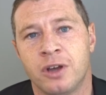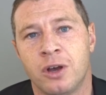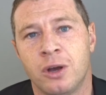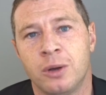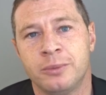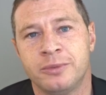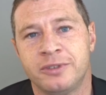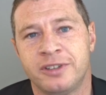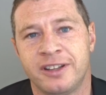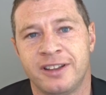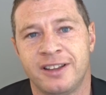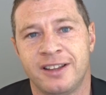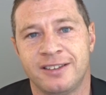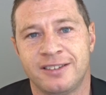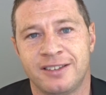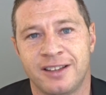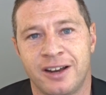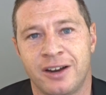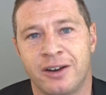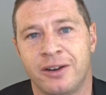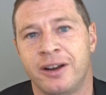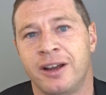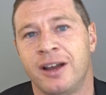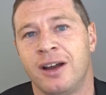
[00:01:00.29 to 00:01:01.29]
homes in this
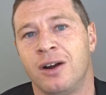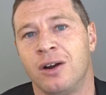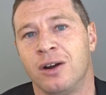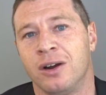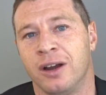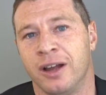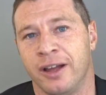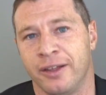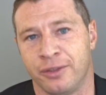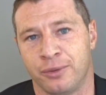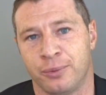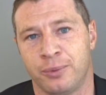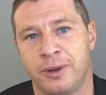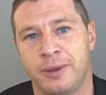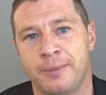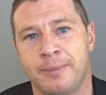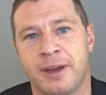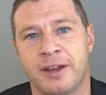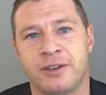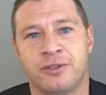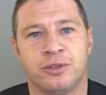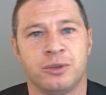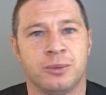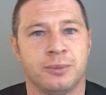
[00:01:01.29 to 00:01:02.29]
area are a
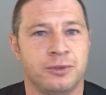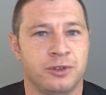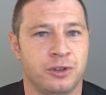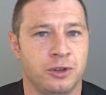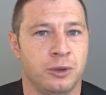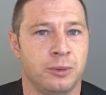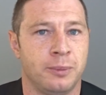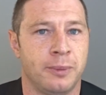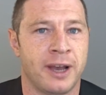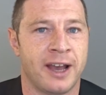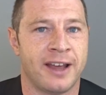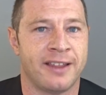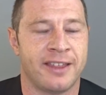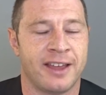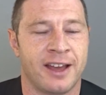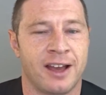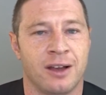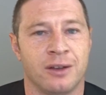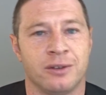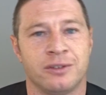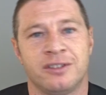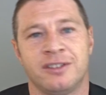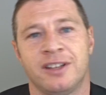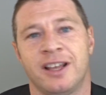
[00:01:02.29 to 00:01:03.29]
3-bedroom, 2-bath
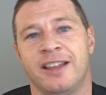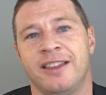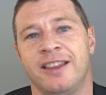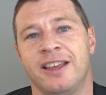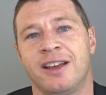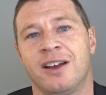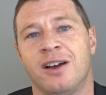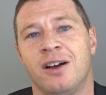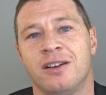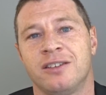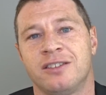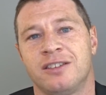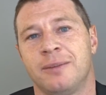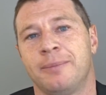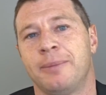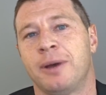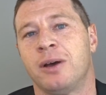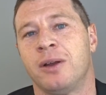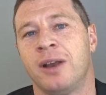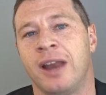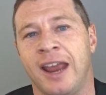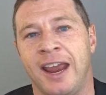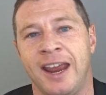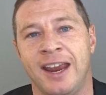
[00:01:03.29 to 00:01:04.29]
house, and they cost
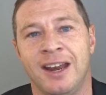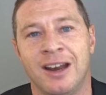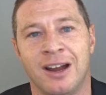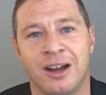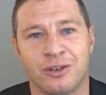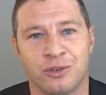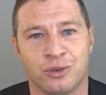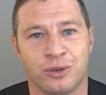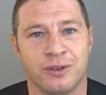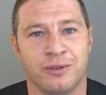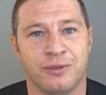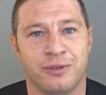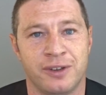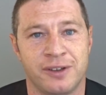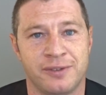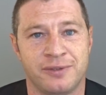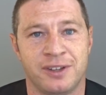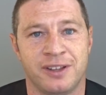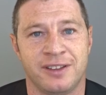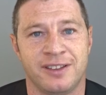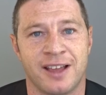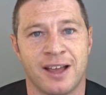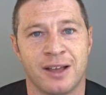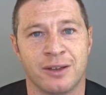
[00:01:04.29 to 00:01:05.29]
about
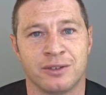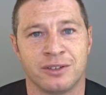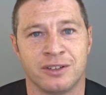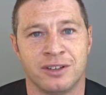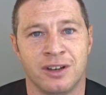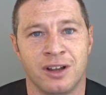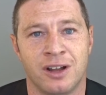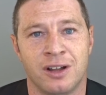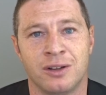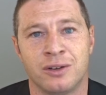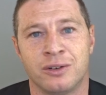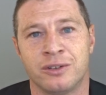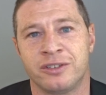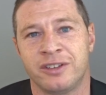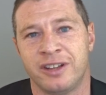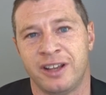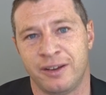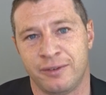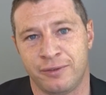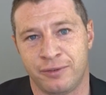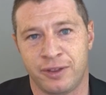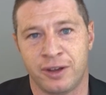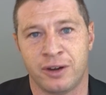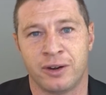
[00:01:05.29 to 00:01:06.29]
$850,000
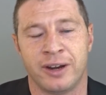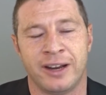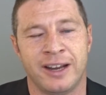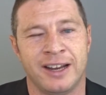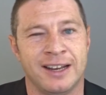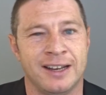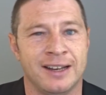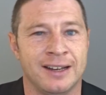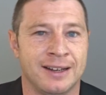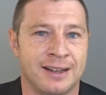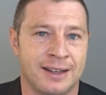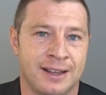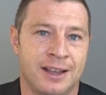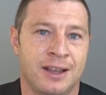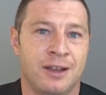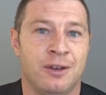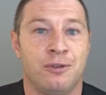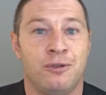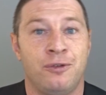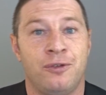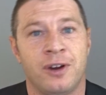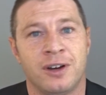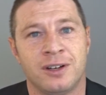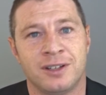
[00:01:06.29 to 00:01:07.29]
if they're in
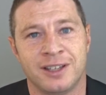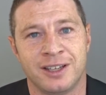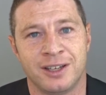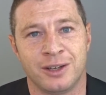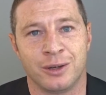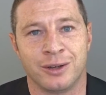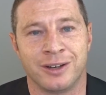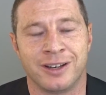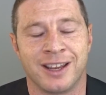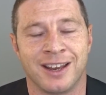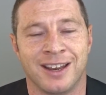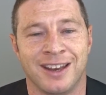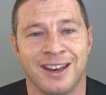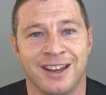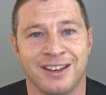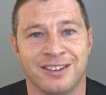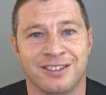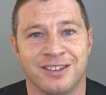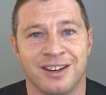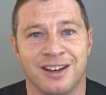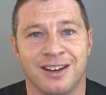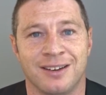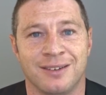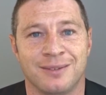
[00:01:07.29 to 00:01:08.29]
fairly good
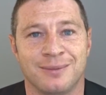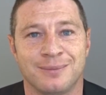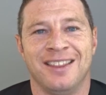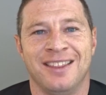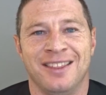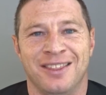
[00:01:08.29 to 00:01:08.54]
condition.